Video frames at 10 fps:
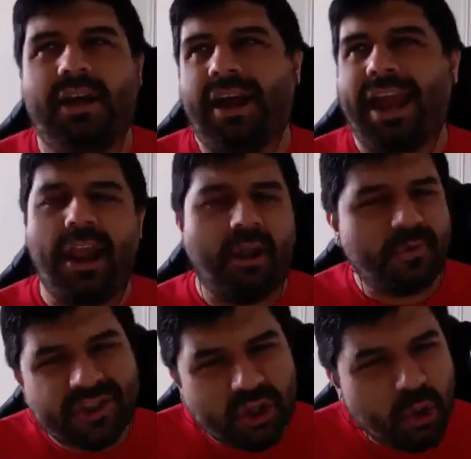
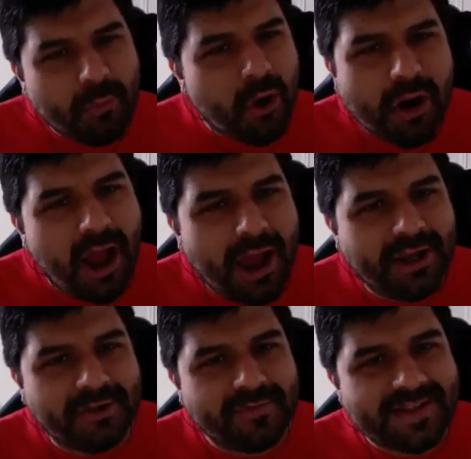gallows humor
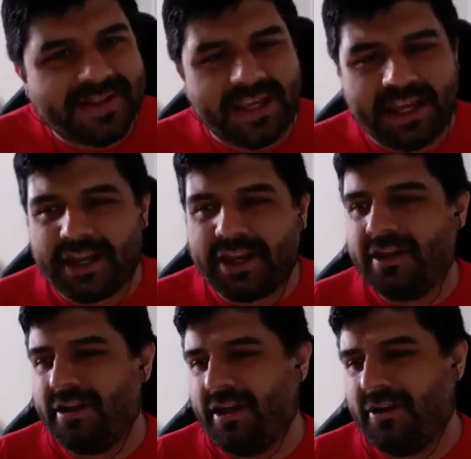kind of scene,
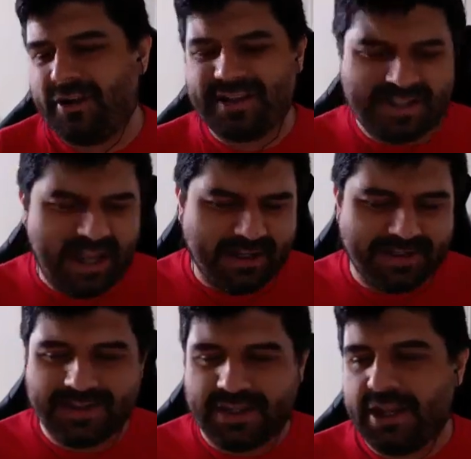or
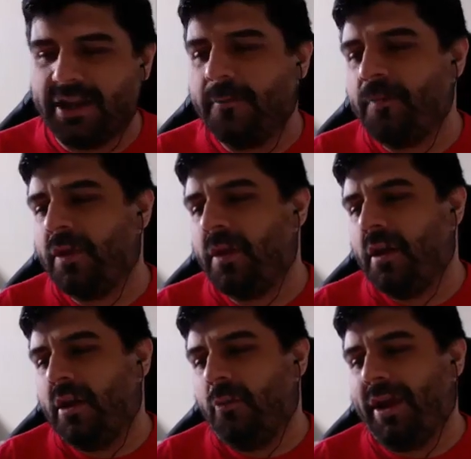extended scene.
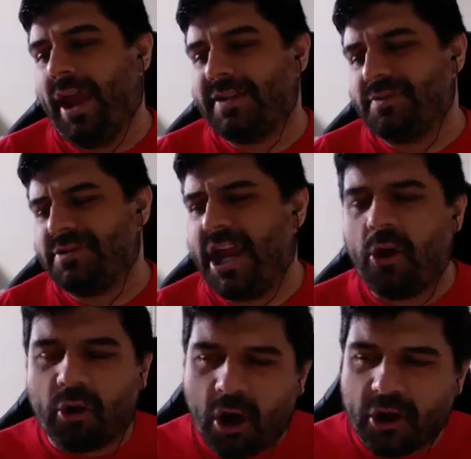We had some
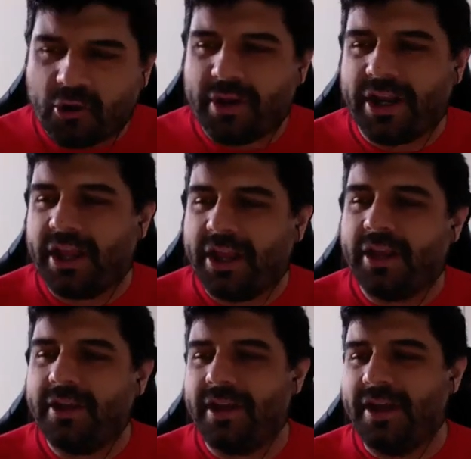tarot card
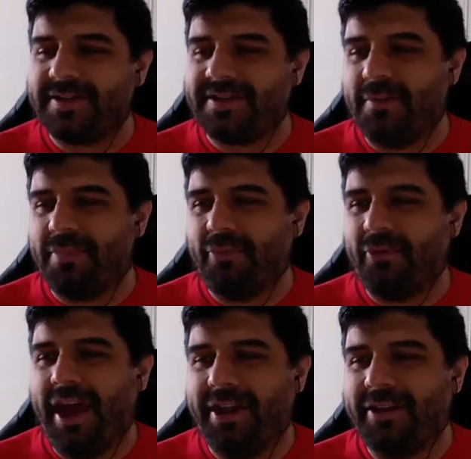reading. Some people
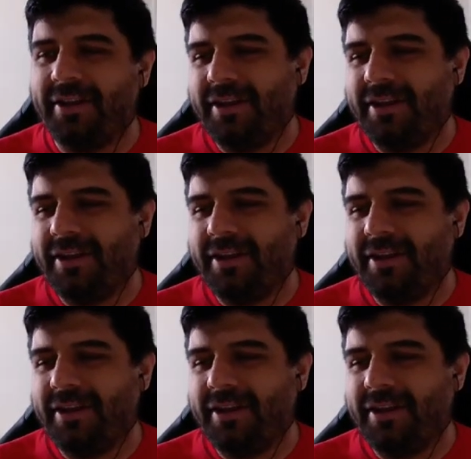had